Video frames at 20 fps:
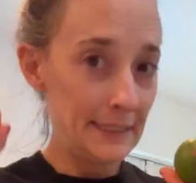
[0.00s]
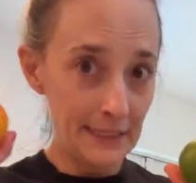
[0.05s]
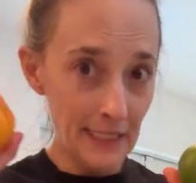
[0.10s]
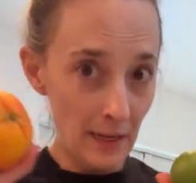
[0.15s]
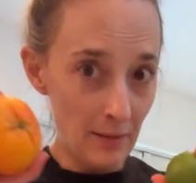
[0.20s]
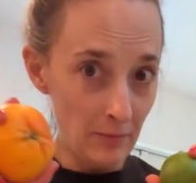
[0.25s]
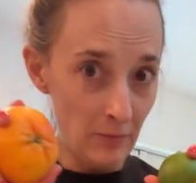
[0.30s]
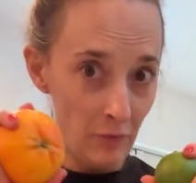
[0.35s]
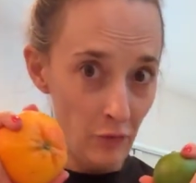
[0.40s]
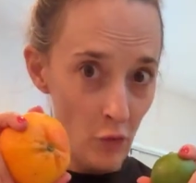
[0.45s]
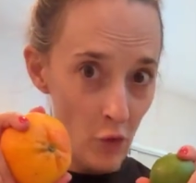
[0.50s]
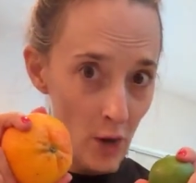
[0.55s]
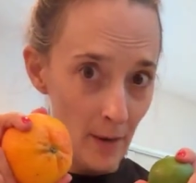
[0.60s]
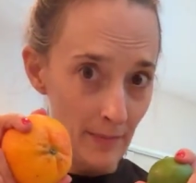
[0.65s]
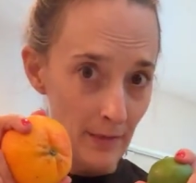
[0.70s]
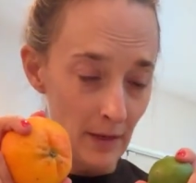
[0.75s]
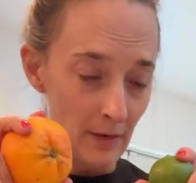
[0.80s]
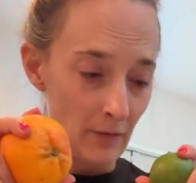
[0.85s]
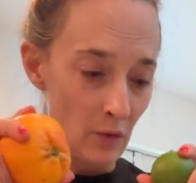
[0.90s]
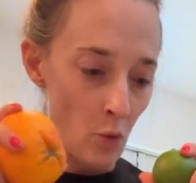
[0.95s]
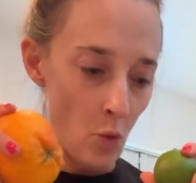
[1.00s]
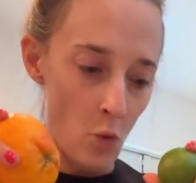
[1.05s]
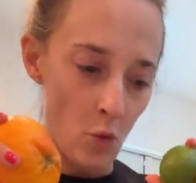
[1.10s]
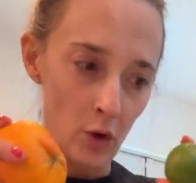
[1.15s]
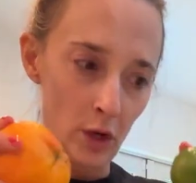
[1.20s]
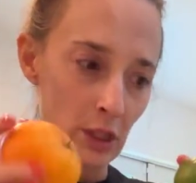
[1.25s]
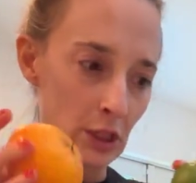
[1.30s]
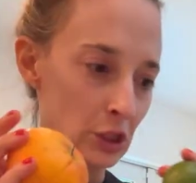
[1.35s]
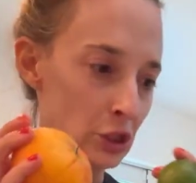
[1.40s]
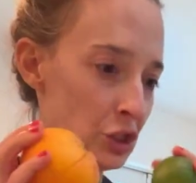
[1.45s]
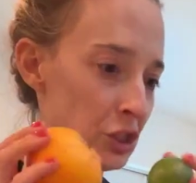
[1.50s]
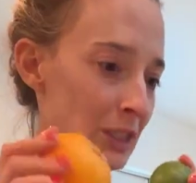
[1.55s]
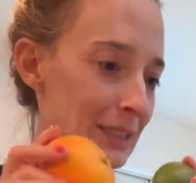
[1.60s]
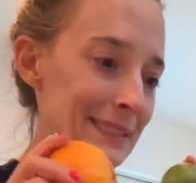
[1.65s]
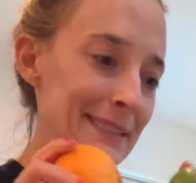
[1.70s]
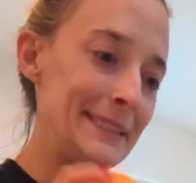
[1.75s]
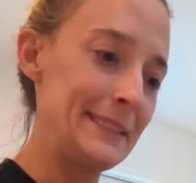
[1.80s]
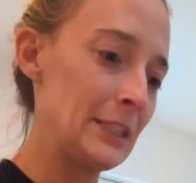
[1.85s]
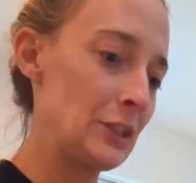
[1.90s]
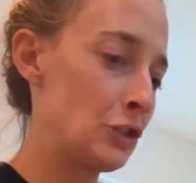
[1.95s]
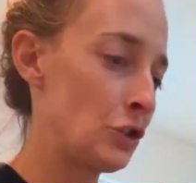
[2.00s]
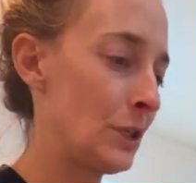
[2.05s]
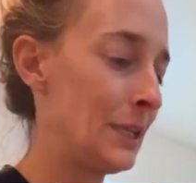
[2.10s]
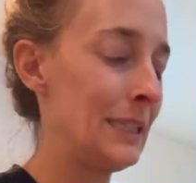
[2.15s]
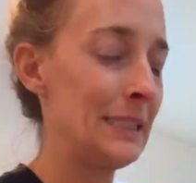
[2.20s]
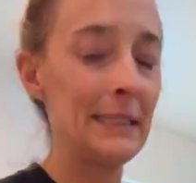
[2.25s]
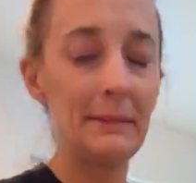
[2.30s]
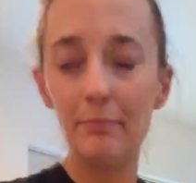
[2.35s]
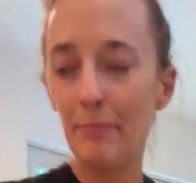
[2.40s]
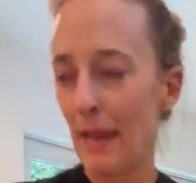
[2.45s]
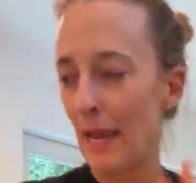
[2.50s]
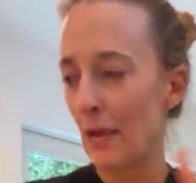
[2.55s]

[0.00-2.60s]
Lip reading: some form of orange, citrus,